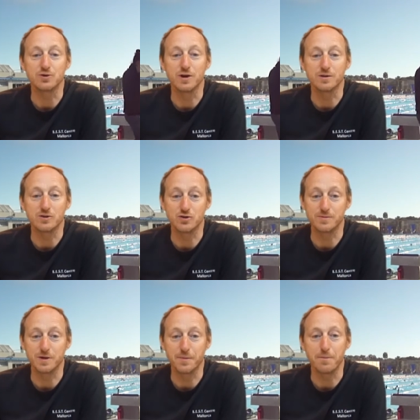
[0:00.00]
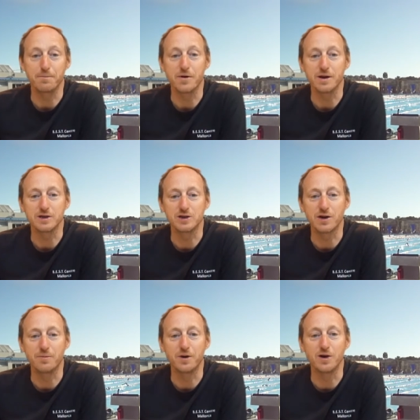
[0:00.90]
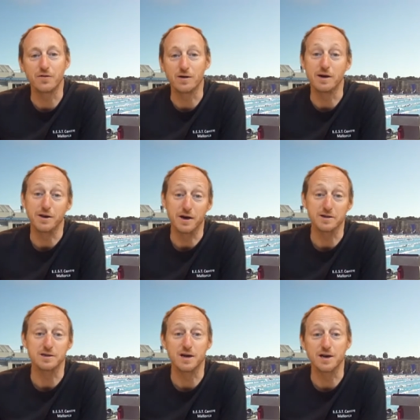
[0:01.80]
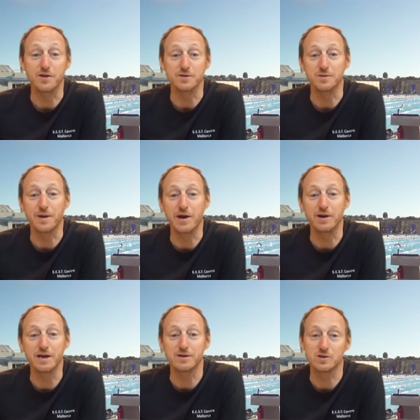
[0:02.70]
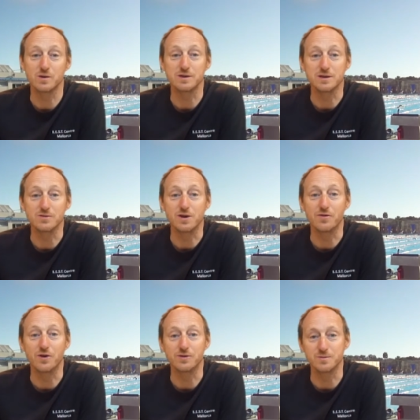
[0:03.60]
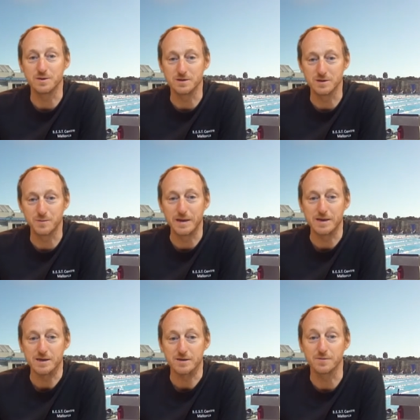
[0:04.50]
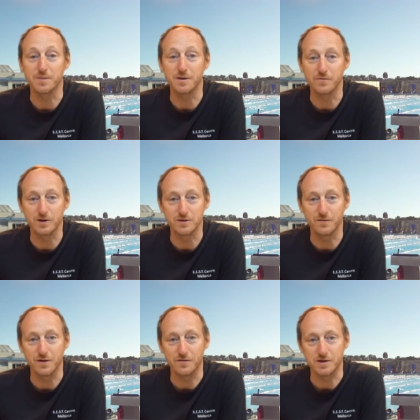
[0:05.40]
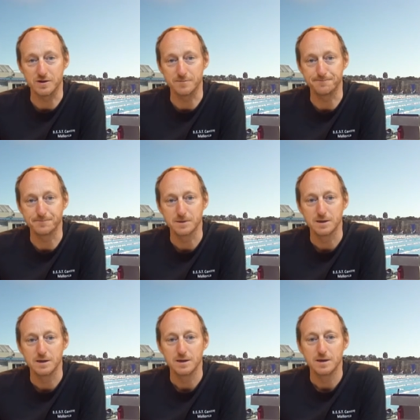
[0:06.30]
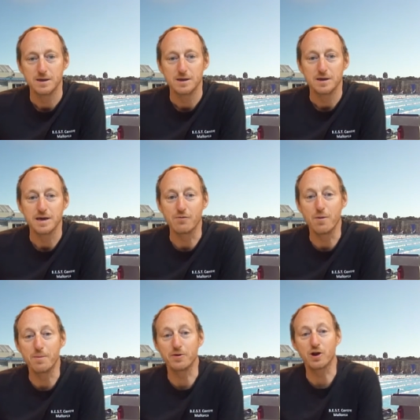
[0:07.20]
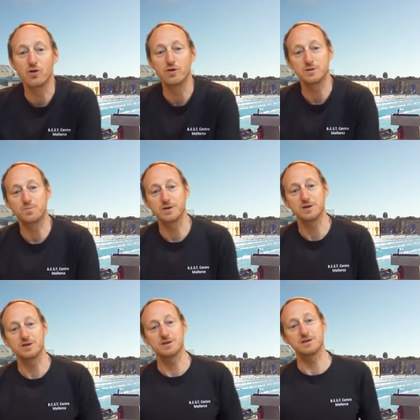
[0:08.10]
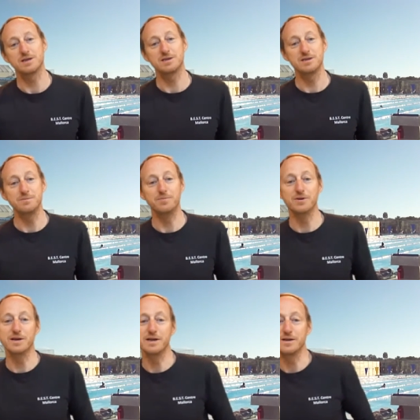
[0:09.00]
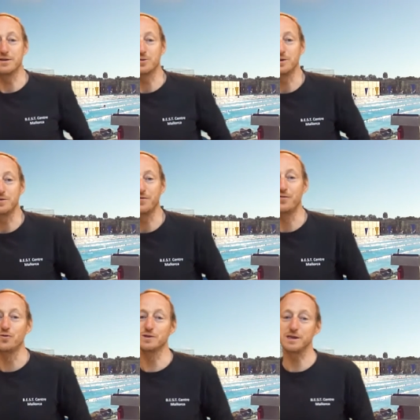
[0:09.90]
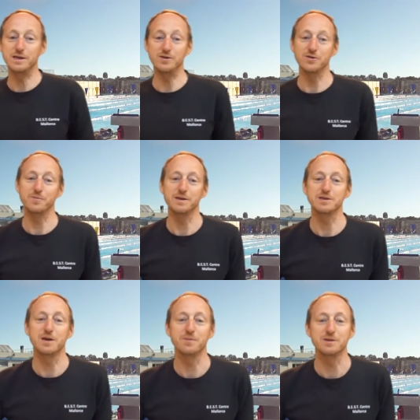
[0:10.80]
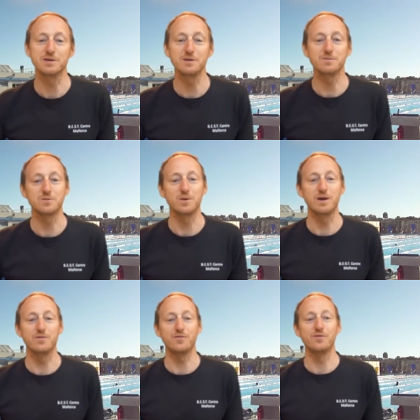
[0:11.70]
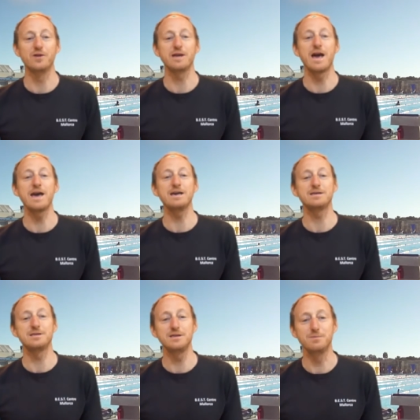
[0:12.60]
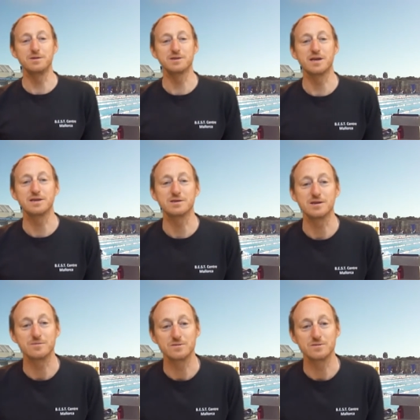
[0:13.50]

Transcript: drug that tripped up Maria Sharapova and 99 others. Apparently, the 23 year old has been suspended by the Russian Federation. Now remember the glorious British successes in Berlin at the 2014 European Championships? Well, fully 18 months later,